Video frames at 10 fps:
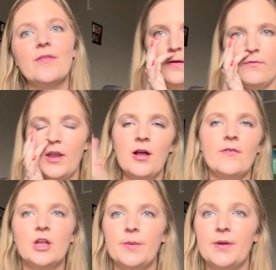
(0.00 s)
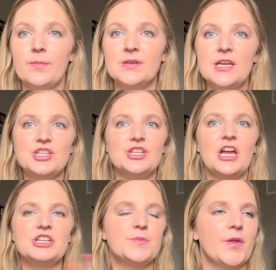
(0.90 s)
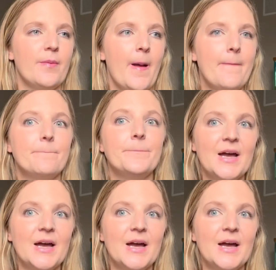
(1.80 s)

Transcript: If they don't have a lot of pigmentation, I just build them up.